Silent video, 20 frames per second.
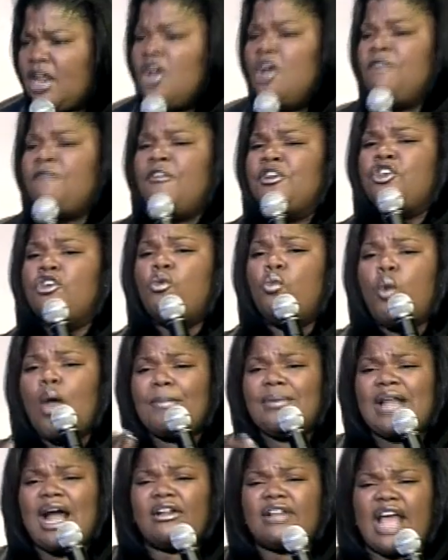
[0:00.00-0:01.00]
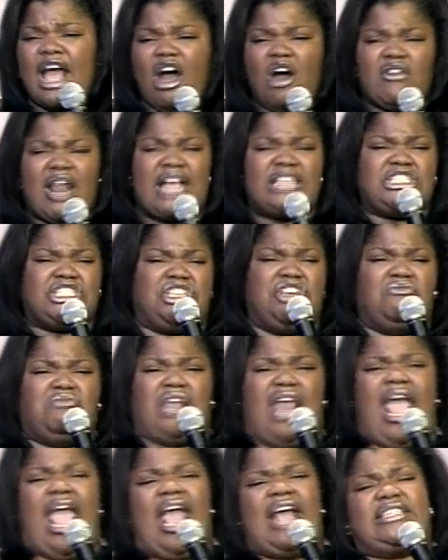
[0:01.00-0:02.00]
For you women out there, oh, that's too
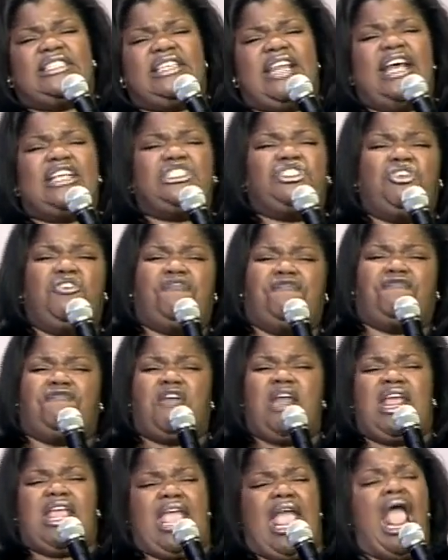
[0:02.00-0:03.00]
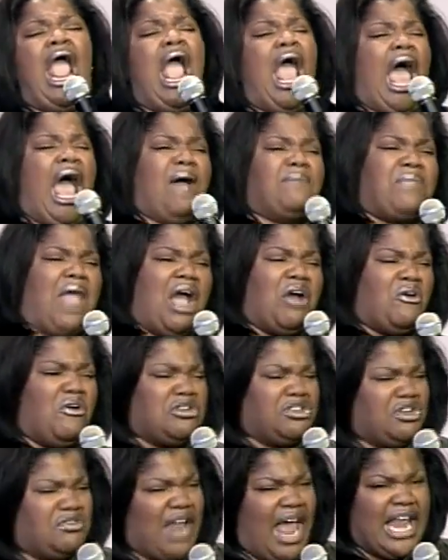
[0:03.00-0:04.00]
nasty, that's too freaky, I'm not
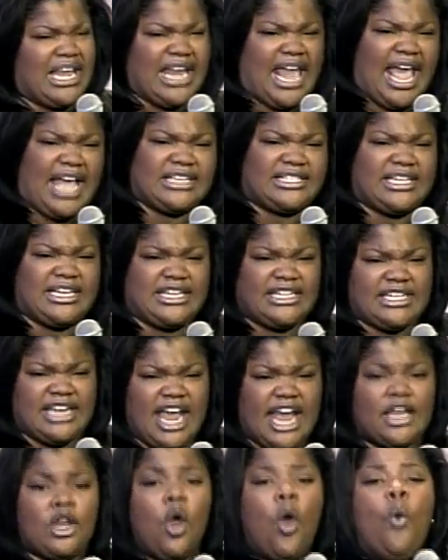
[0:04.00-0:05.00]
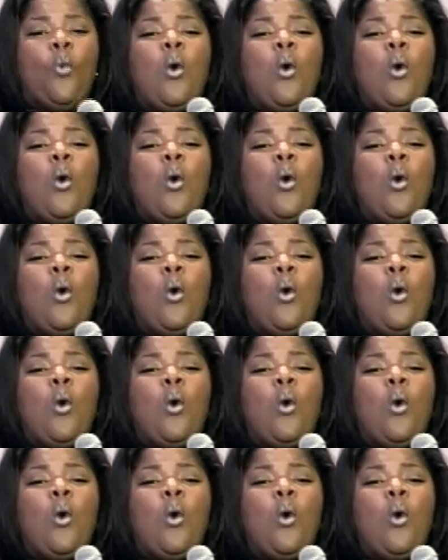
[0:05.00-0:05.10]
going to do that nasty shit.